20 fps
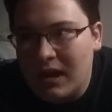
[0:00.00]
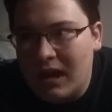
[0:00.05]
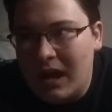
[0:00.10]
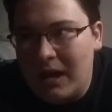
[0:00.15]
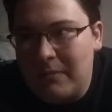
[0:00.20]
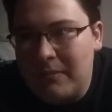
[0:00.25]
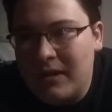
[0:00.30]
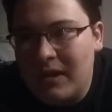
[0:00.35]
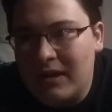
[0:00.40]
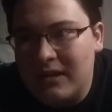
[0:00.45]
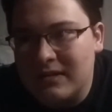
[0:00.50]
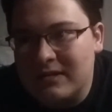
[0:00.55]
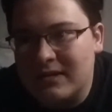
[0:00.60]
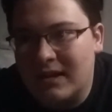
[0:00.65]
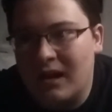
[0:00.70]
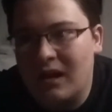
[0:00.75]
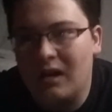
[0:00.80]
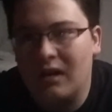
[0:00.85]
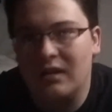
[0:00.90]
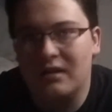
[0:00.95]
I'm not
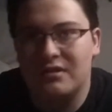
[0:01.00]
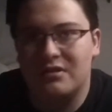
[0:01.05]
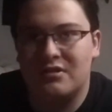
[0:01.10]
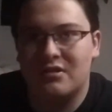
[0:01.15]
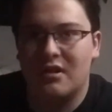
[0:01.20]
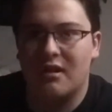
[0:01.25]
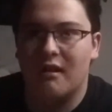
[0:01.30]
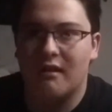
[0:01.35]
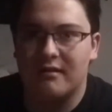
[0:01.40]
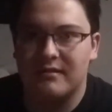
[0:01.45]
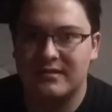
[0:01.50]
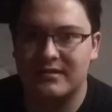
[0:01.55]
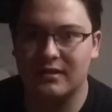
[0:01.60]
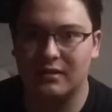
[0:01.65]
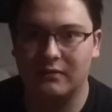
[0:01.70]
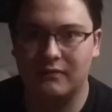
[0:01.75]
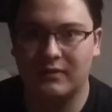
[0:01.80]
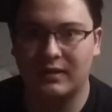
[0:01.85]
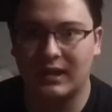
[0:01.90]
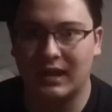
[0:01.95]
entirely sure,
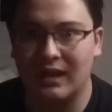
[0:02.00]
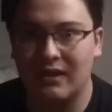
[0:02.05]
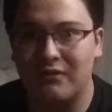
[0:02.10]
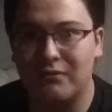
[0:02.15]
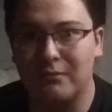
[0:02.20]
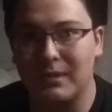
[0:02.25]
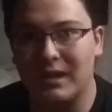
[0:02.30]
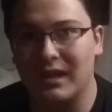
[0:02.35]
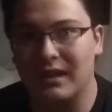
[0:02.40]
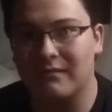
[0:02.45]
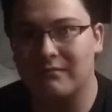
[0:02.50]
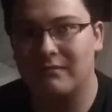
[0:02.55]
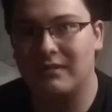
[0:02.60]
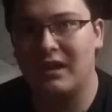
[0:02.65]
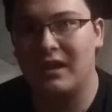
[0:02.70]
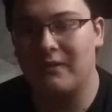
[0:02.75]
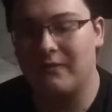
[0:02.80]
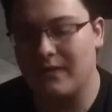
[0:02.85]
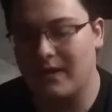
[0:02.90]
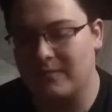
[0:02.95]
so forgive me
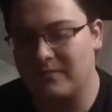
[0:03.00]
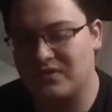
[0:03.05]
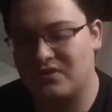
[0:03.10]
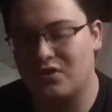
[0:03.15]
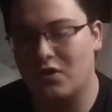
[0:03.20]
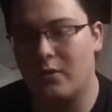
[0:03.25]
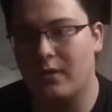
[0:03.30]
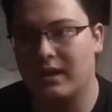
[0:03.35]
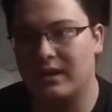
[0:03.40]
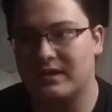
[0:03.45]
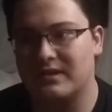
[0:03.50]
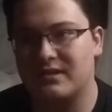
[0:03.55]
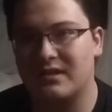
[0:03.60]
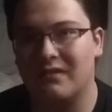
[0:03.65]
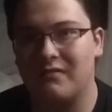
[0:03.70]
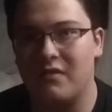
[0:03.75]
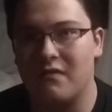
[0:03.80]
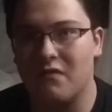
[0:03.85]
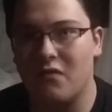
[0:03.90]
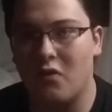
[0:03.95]
if I'm showing
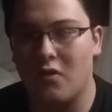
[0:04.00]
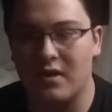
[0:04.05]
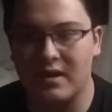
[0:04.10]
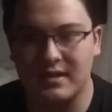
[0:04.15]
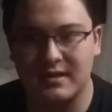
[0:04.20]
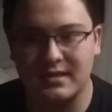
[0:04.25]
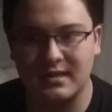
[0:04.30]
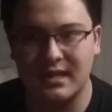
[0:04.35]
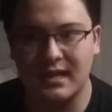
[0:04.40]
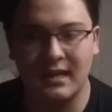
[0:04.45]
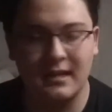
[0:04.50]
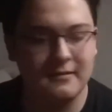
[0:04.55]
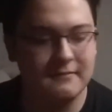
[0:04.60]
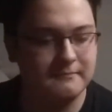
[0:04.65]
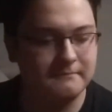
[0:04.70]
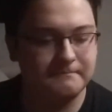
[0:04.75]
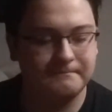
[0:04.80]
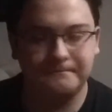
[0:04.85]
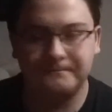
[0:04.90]
stuff you've already seen.